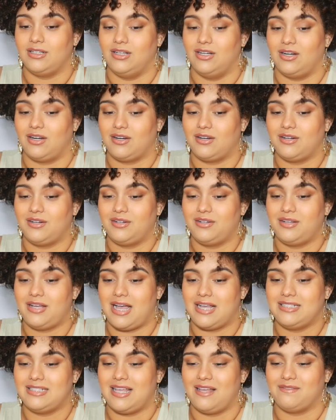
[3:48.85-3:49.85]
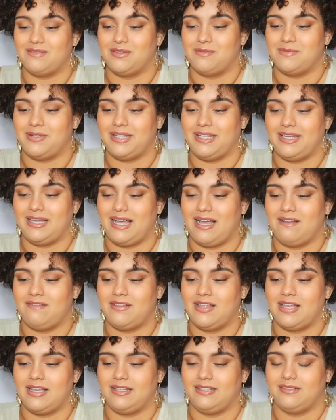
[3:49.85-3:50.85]
Girl, I just have so many. I have
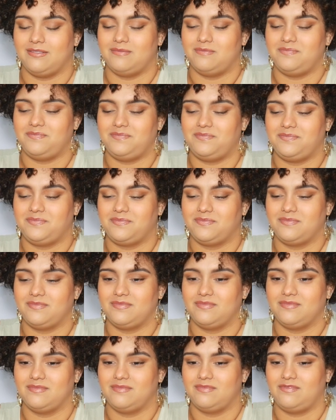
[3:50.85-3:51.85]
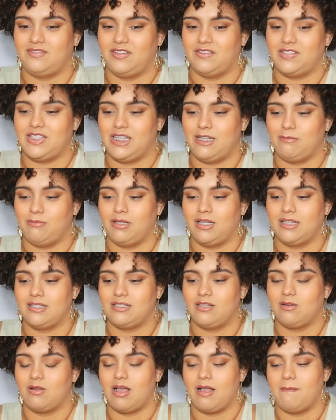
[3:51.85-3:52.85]
like 15 plus.
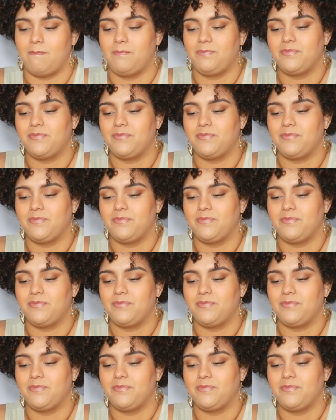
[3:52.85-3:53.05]
Okay.